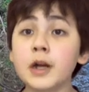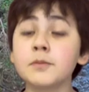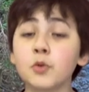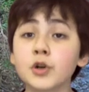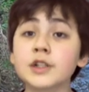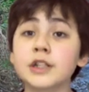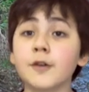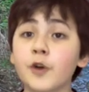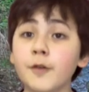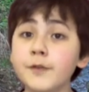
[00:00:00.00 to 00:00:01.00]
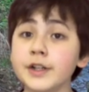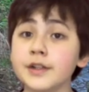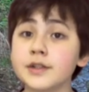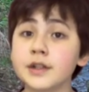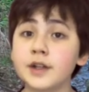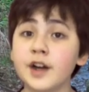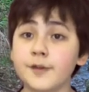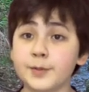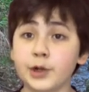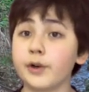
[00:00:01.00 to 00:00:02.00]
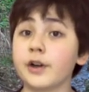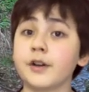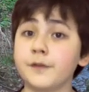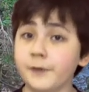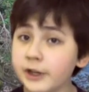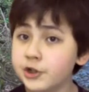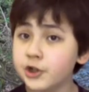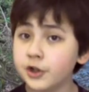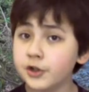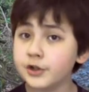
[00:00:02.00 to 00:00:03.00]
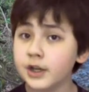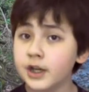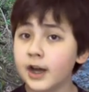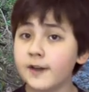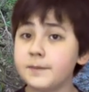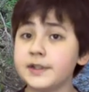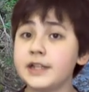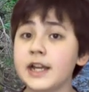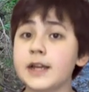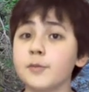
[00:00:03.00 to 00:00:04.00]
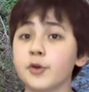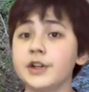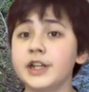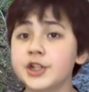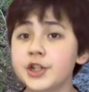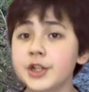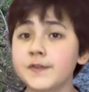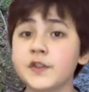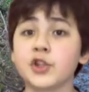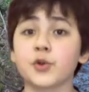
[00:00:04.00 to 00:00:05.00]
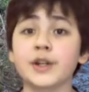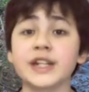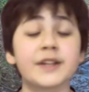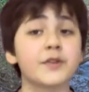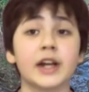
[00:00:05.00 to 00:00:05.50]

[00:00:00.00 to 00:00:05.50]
and more self-confidence. I've been going on adventures, I've been taking more initiative and joining different